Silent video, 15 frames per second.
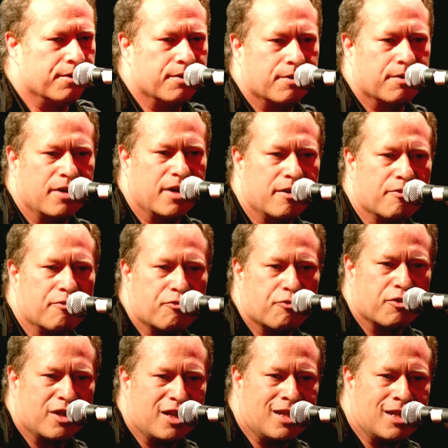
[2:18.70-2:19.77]

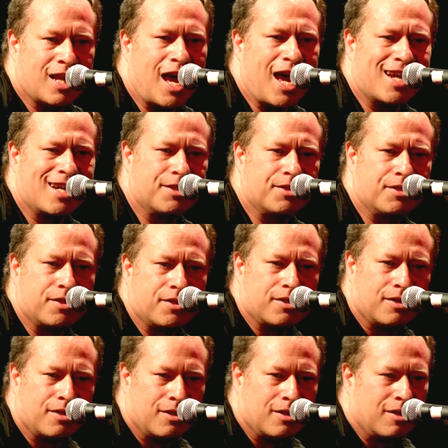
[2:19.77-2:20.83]
every night
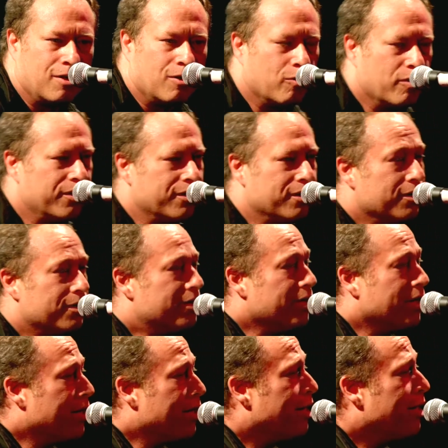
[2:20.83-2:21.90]
when the
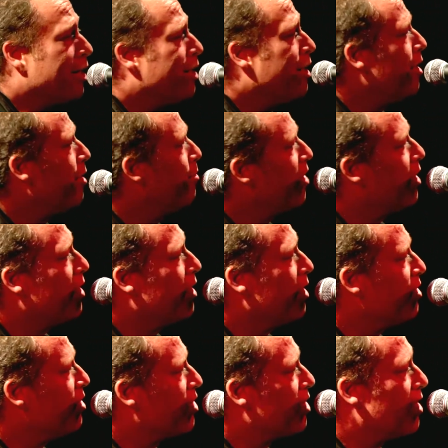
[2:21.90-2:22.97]
day
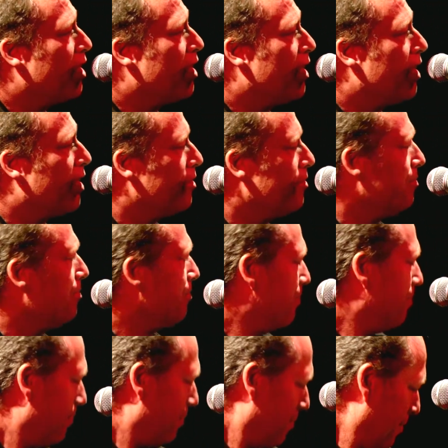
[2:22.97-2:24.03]
begins again.
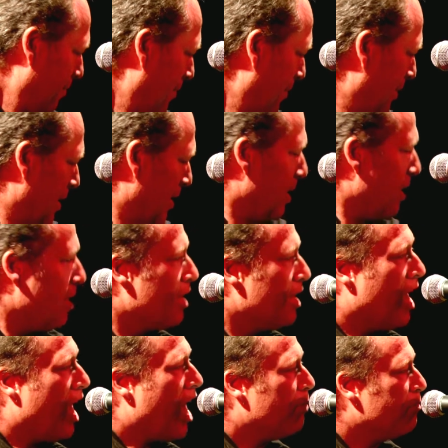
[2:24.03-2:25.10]

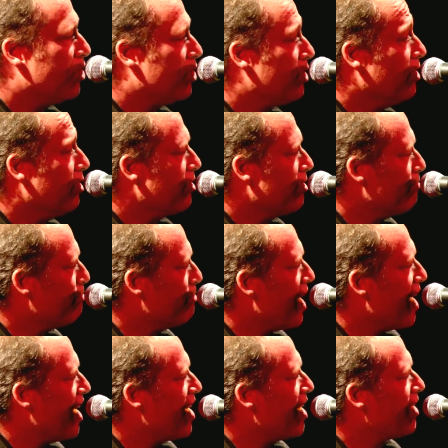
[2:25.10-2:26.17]
I'm still the
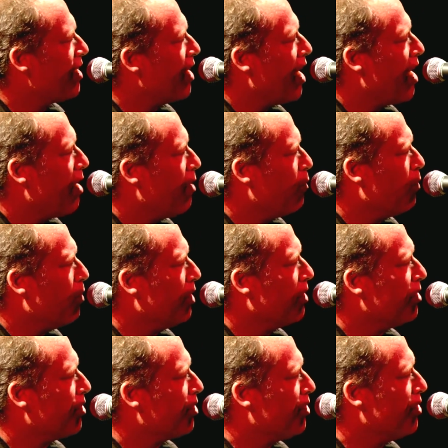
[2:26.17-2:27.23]
man I
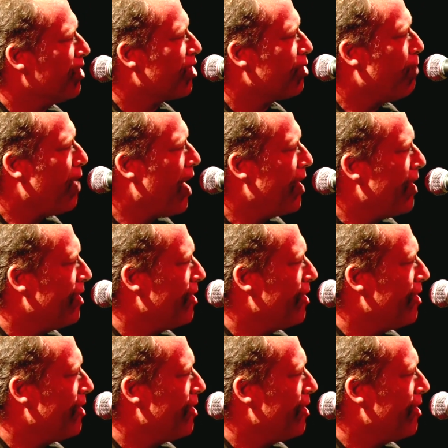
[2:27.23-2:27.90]
was, despite